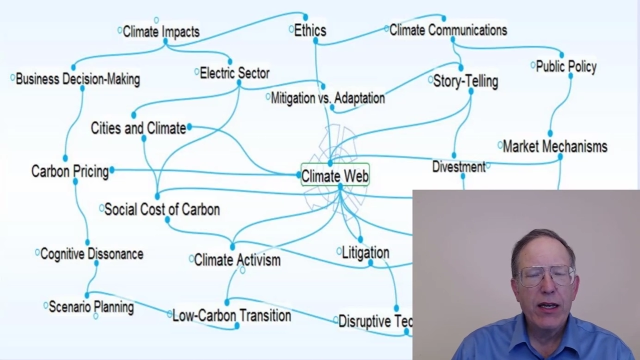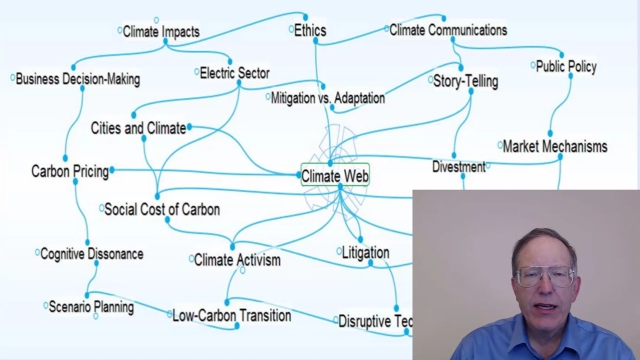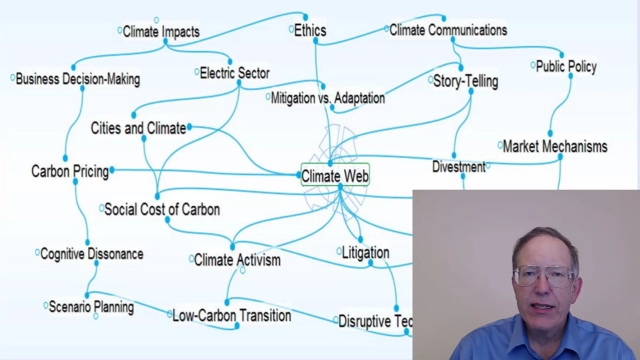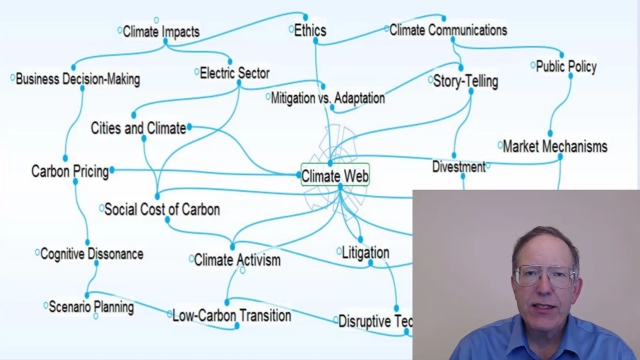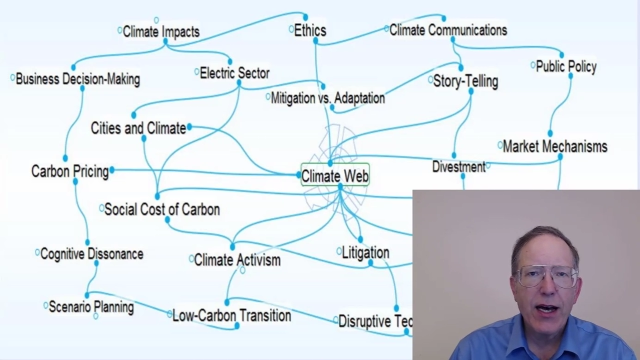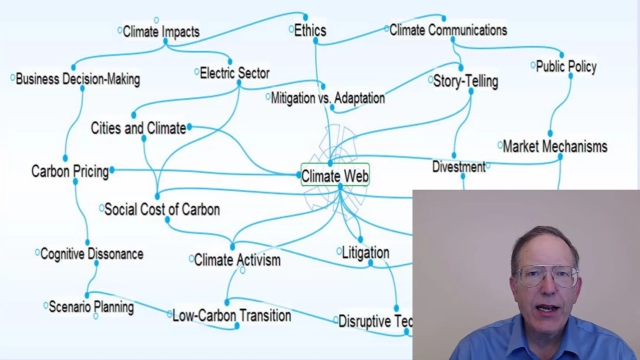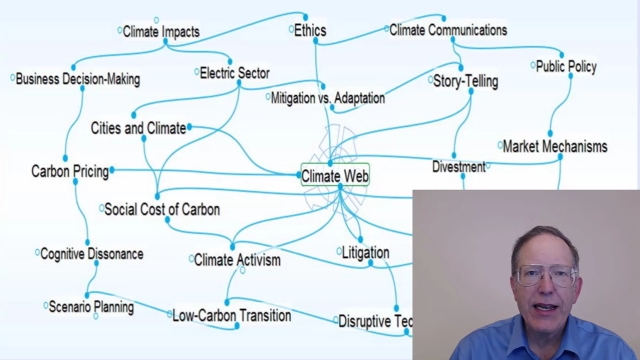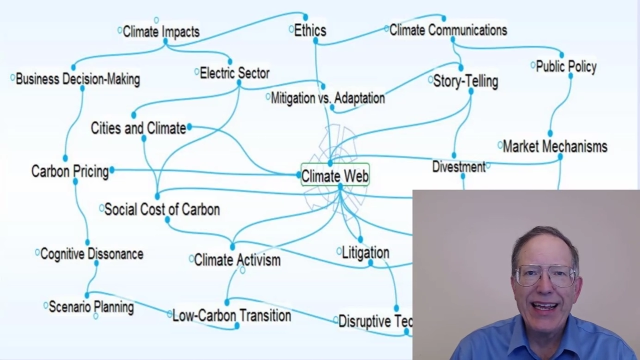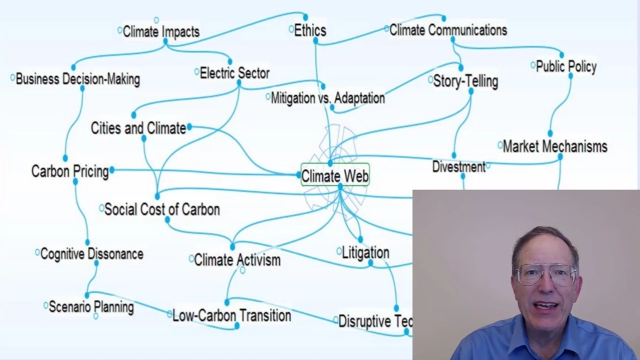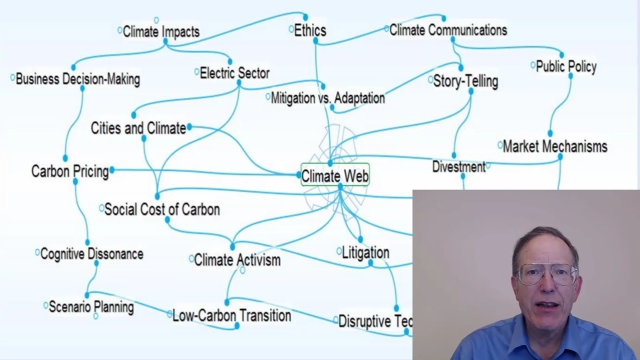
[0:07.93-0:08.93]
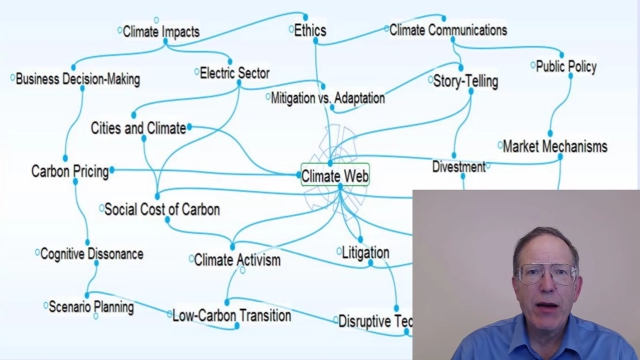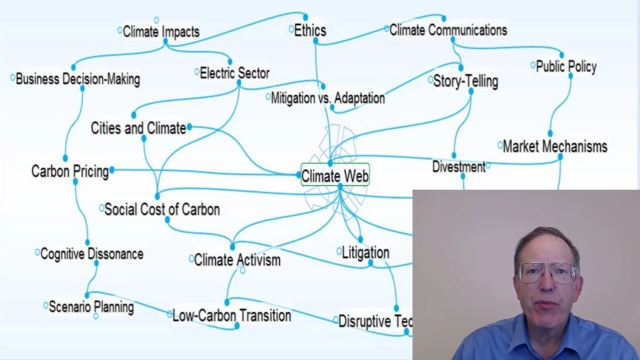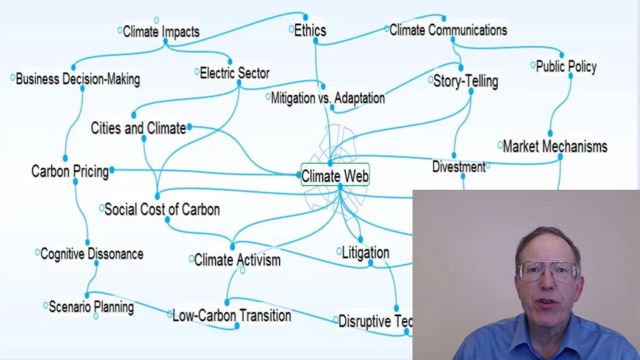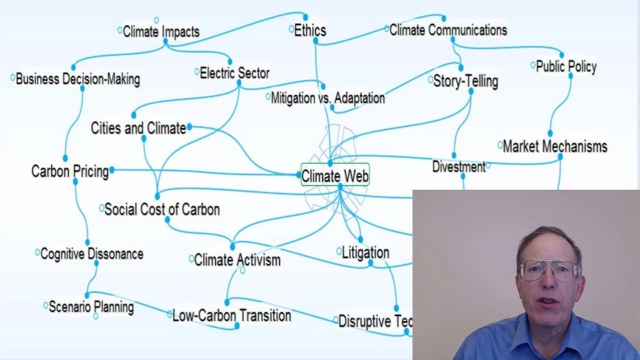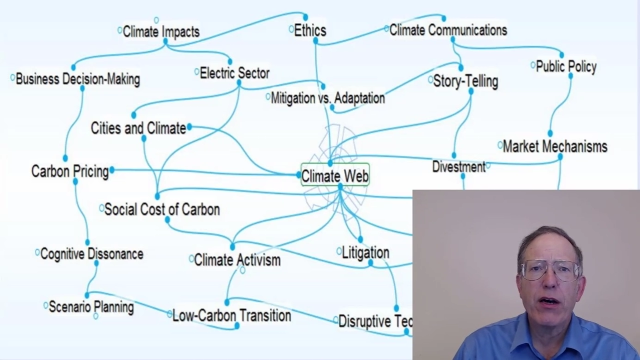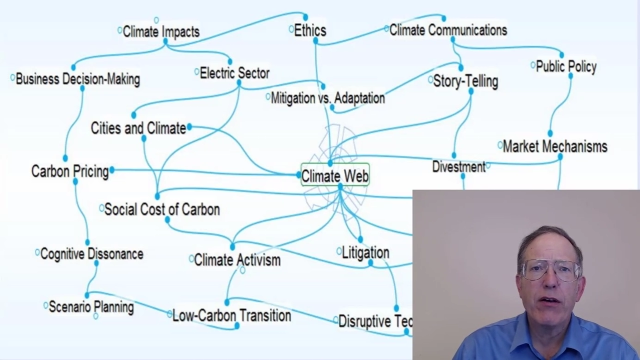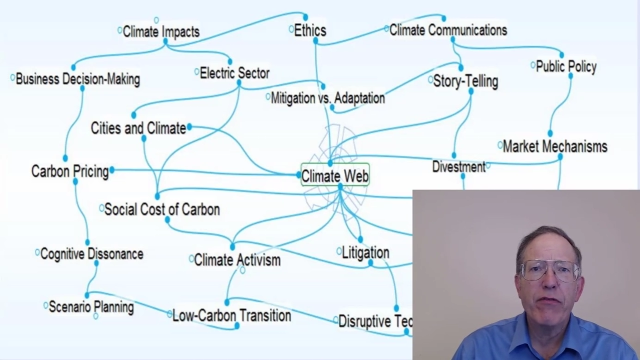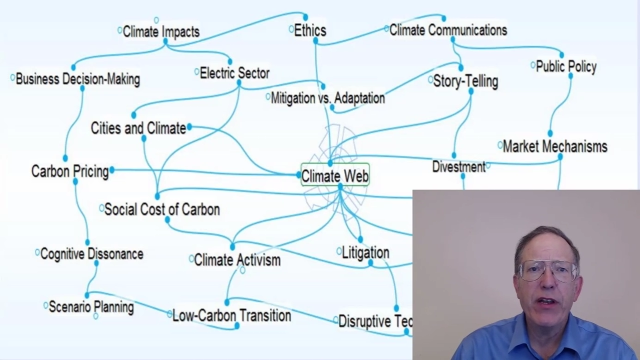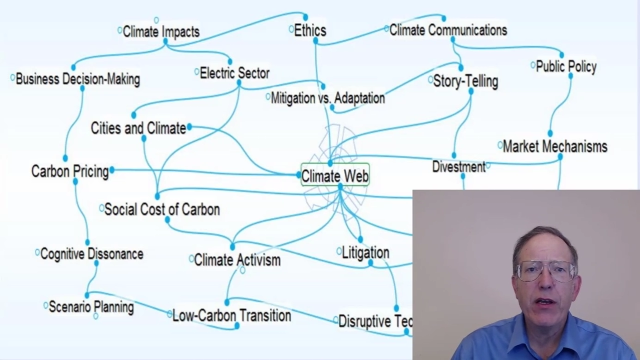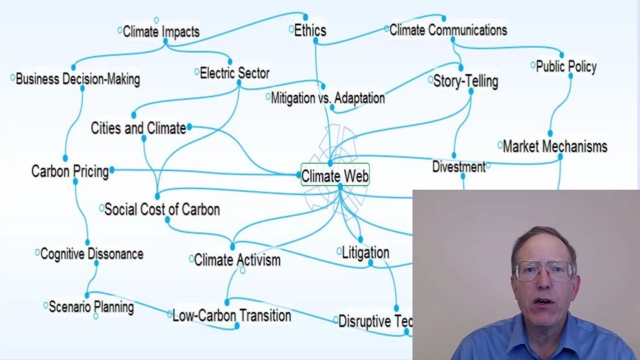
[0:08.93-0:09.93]
It's not an in-depth
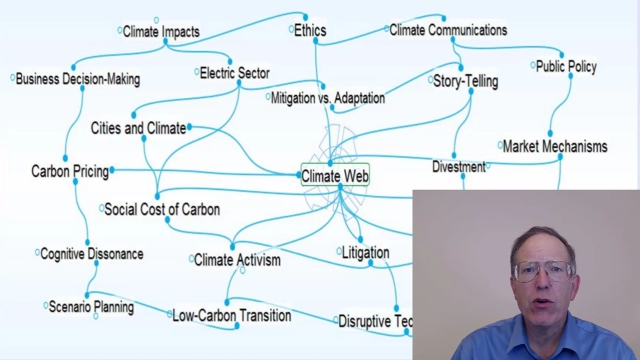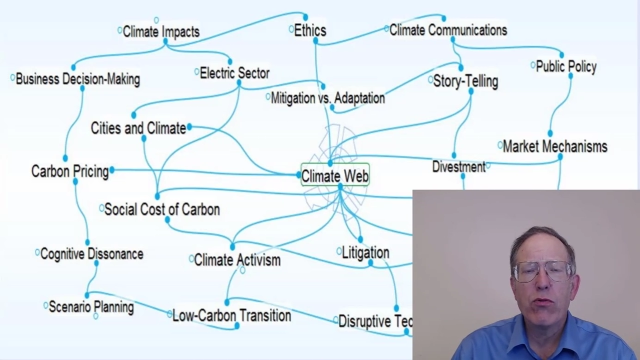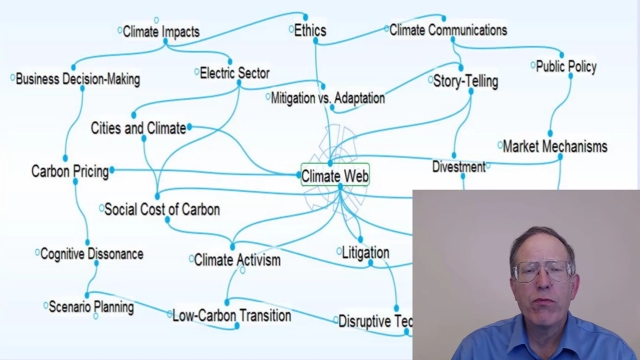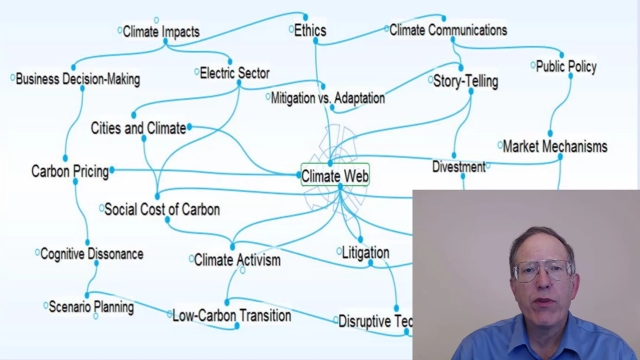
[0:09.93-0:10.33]
video